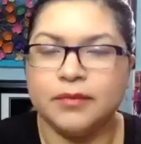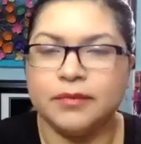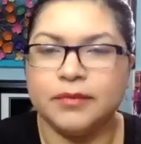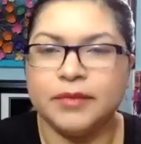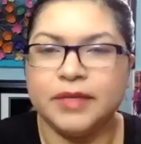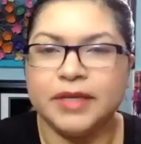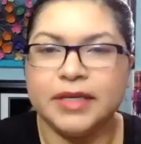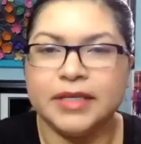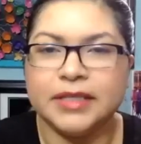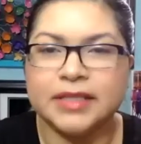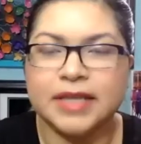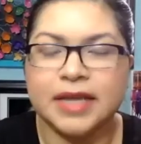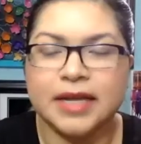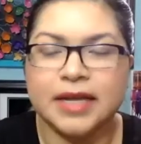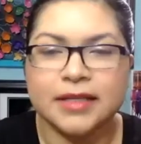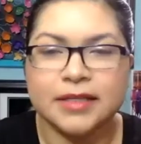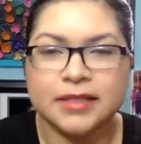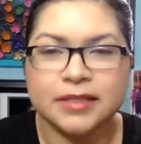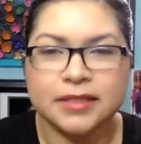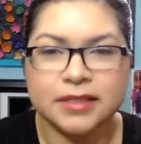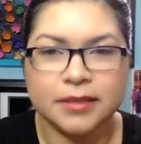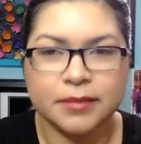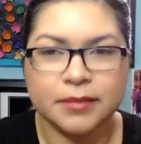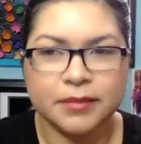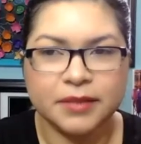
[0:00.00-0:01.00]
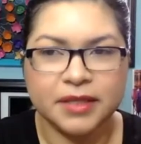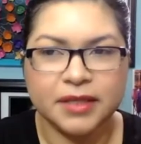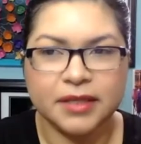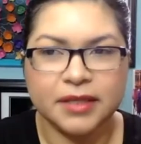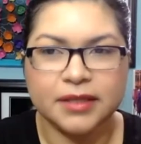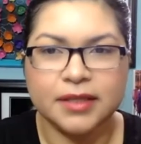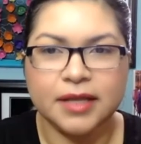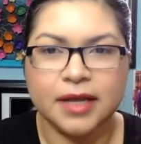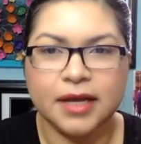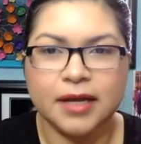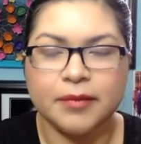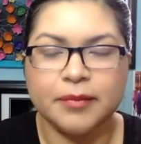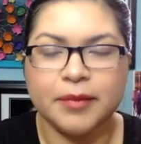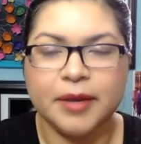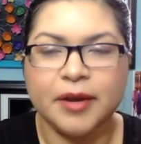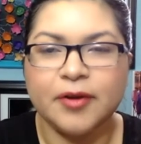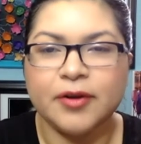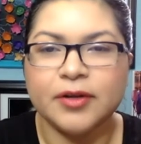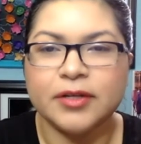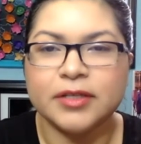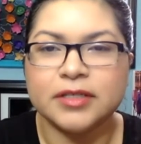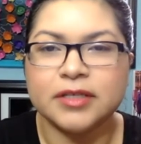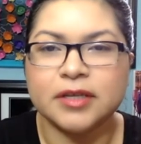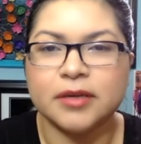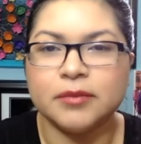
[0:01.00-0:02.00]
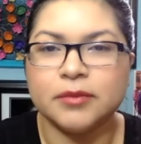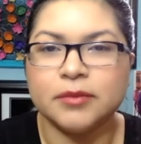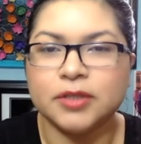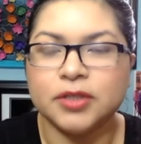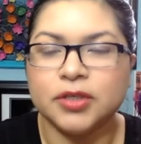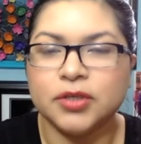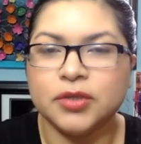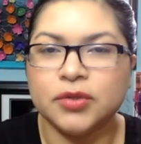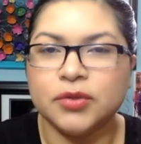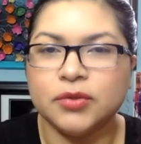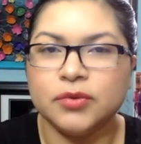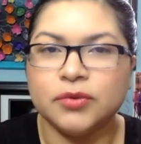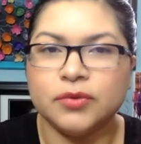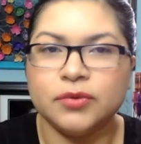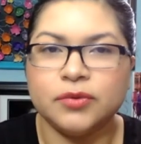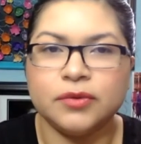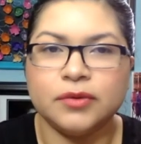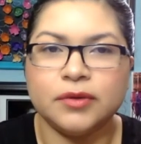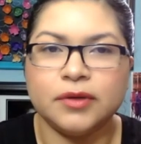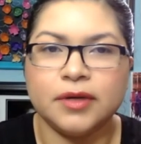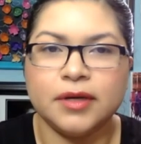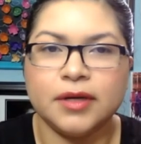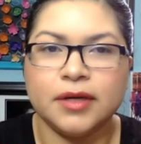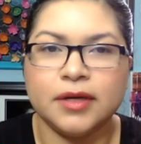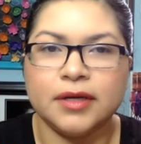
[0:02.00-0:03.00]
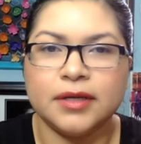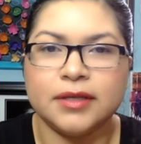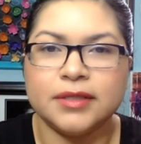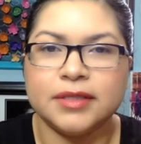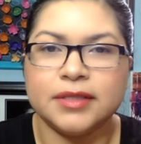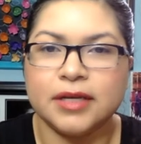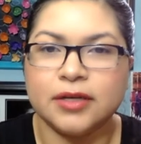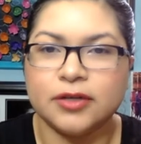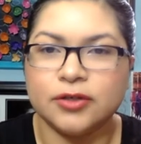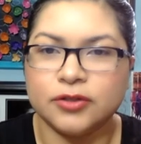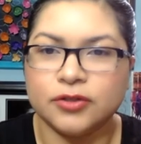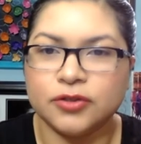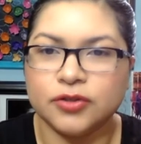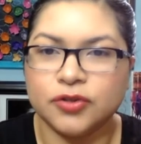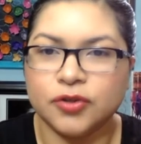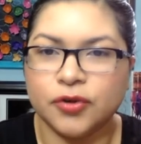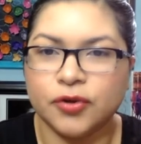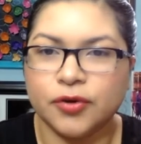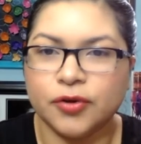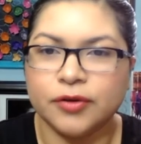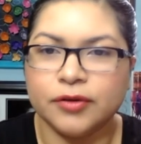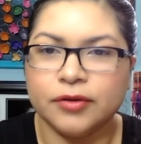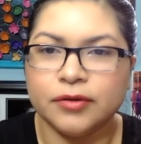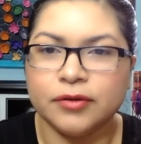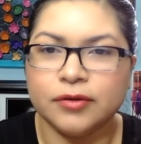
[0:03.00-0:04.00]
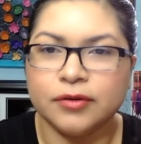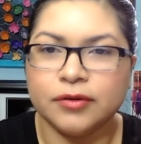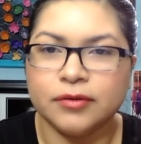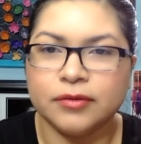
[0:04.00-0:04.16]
Is that something that parents come to you as a concern?